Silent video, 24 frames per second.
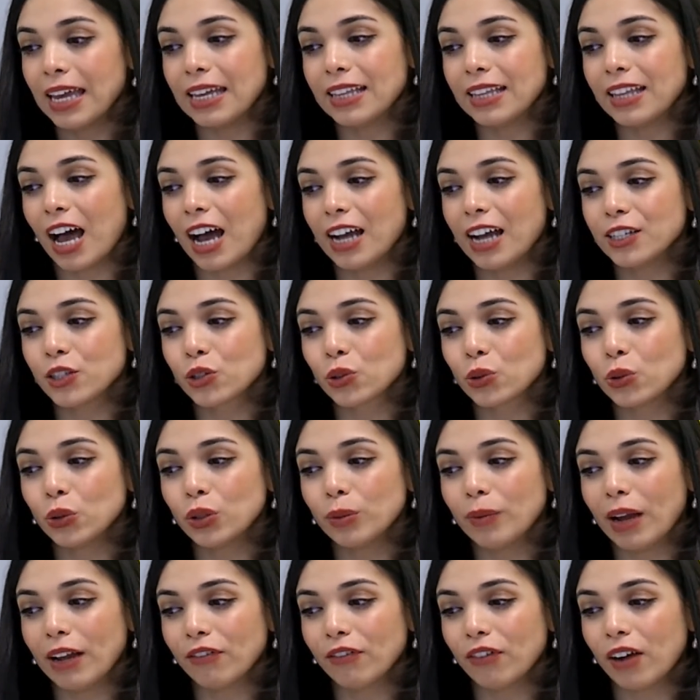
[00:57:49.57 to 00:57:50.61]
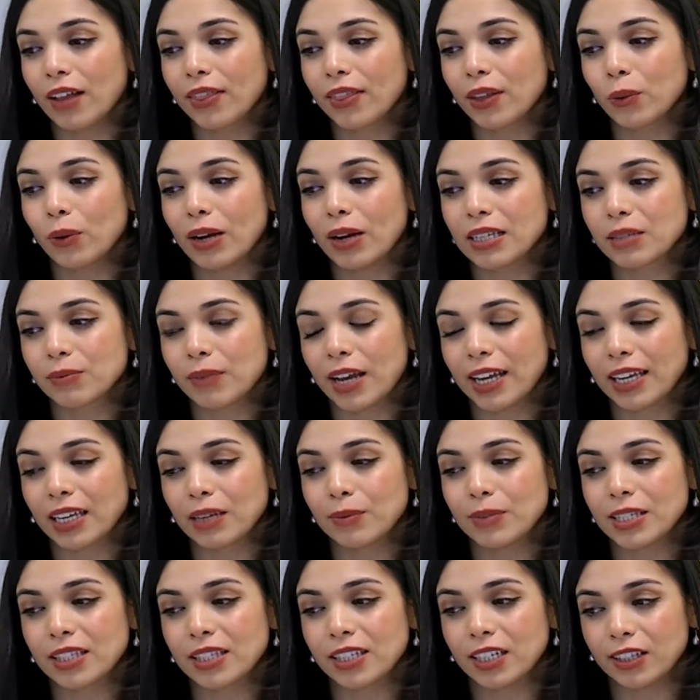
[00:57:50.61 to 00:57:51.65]
In high school, my father was my
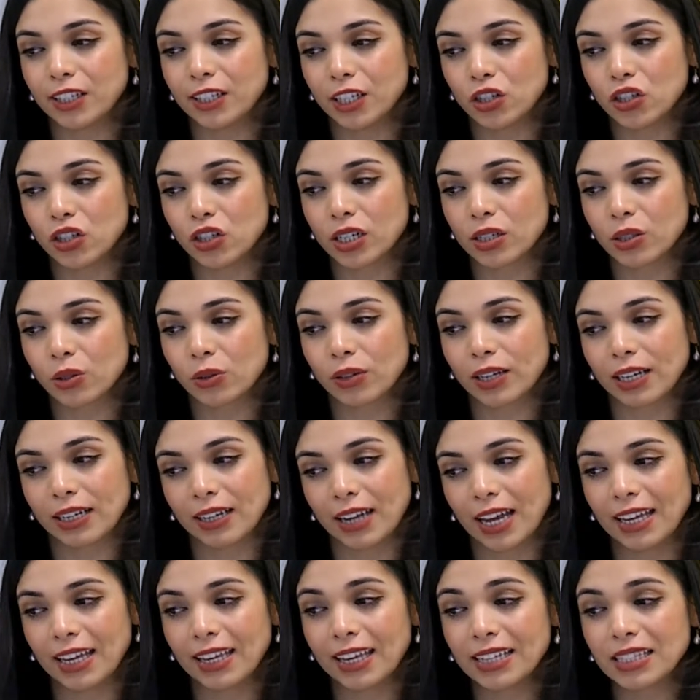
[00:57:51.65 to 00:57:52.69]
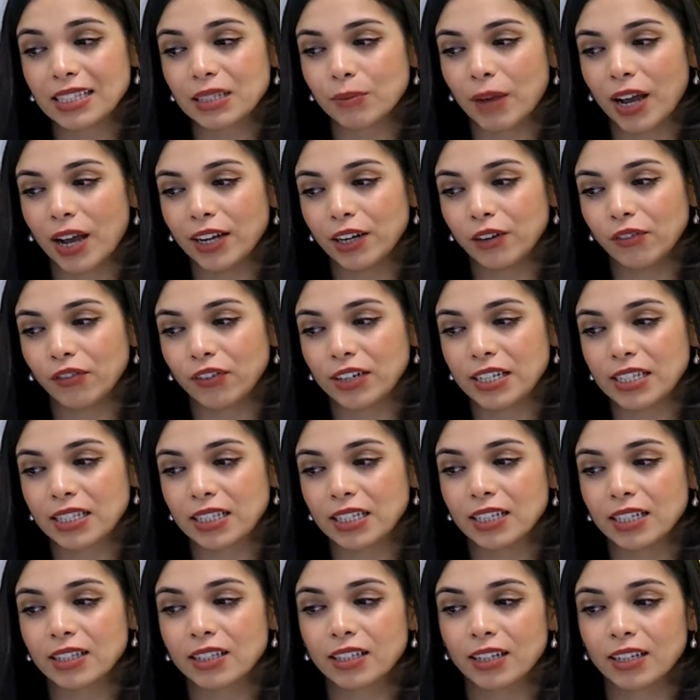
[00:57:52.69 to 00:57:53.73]
chemistry teacher, so can I get my
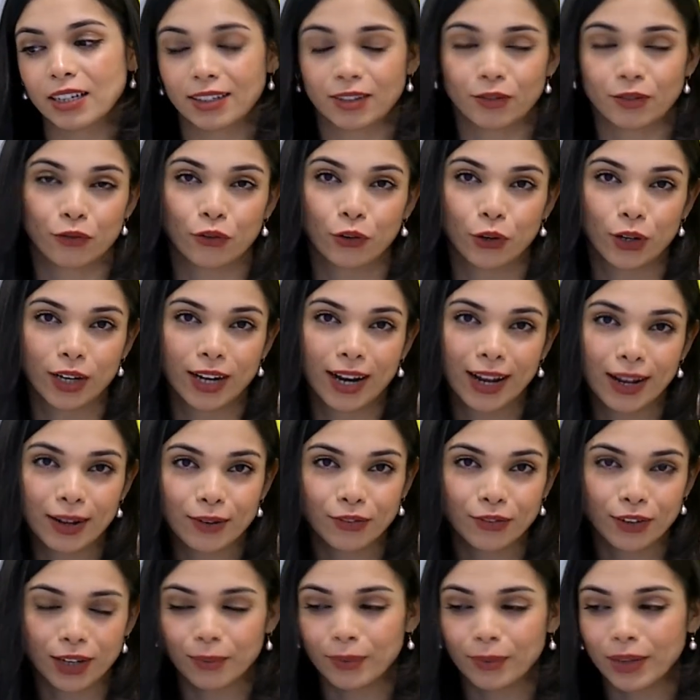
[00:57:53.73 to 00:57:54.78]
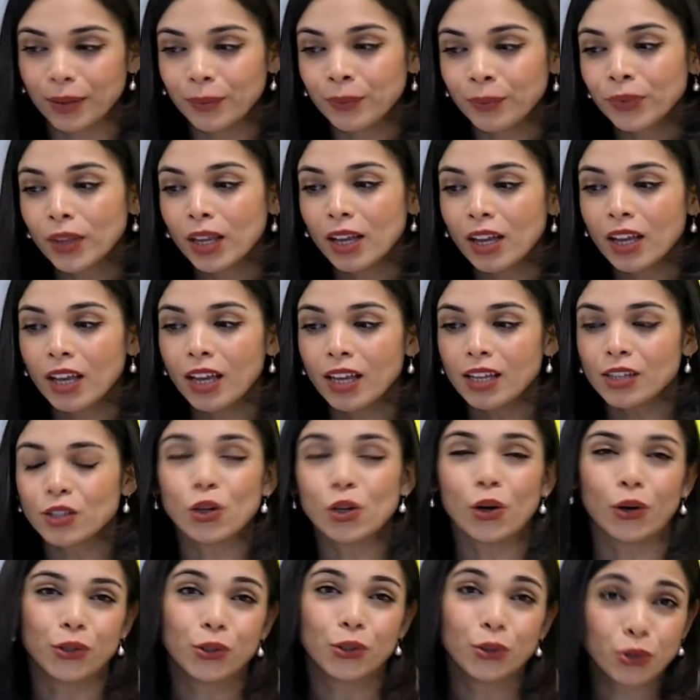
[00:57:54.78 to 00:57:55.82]
reference letter from him?
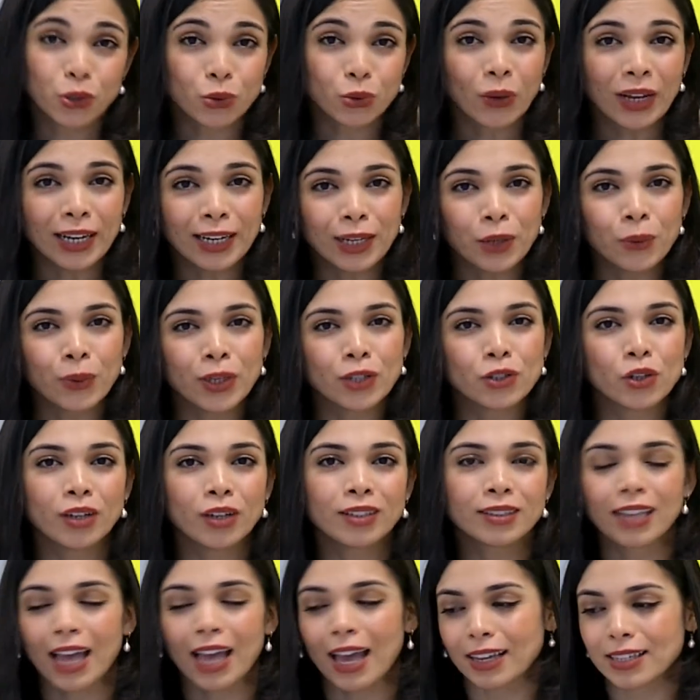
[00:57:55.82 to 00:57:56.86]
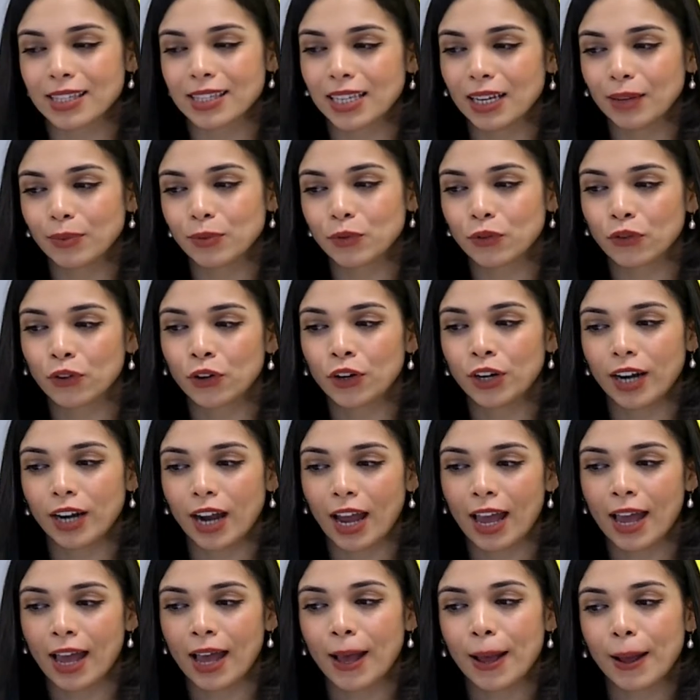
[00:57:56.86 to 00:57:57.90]
So usually we don't accept for
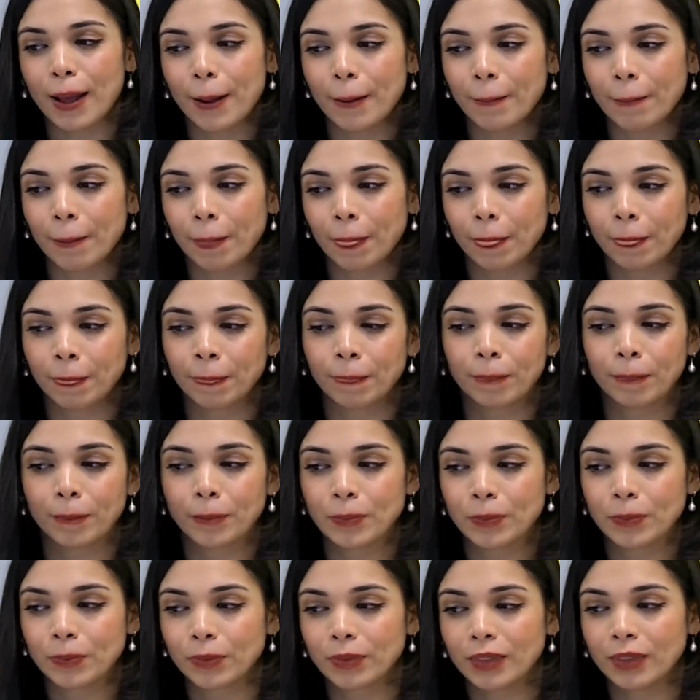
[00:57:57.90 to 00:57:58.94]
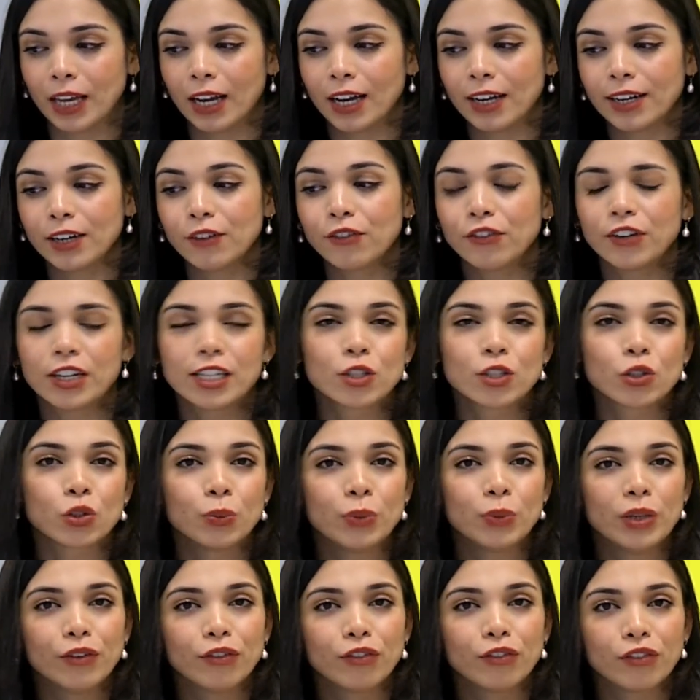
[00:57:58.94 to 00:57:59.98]
the reference
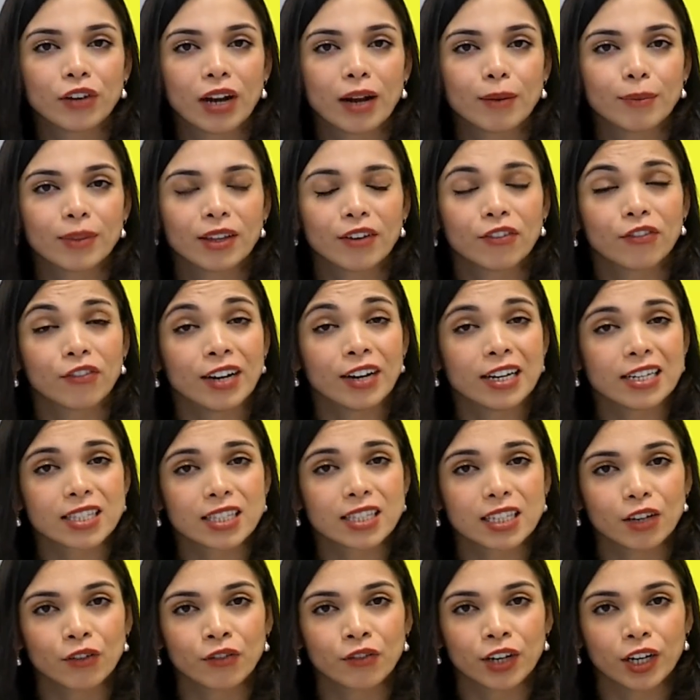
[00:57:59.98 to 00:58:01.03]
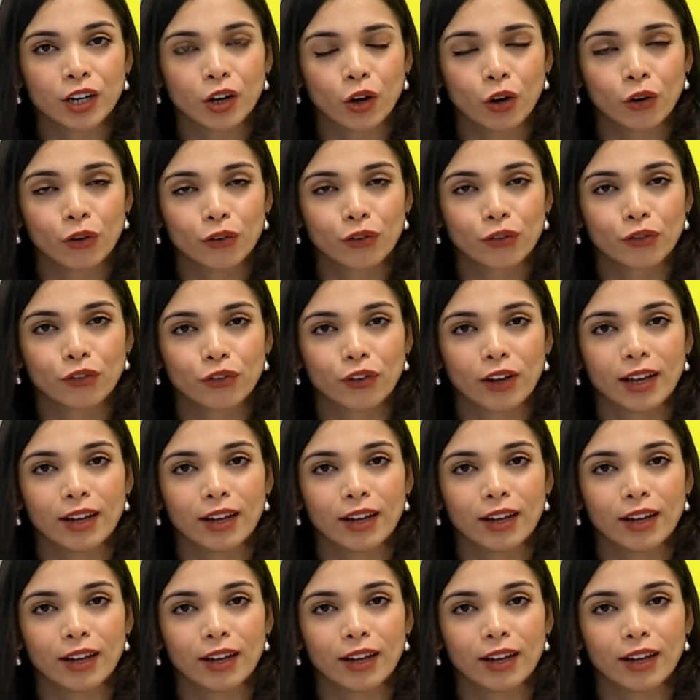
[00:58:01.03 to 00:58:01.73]
to be from the first level of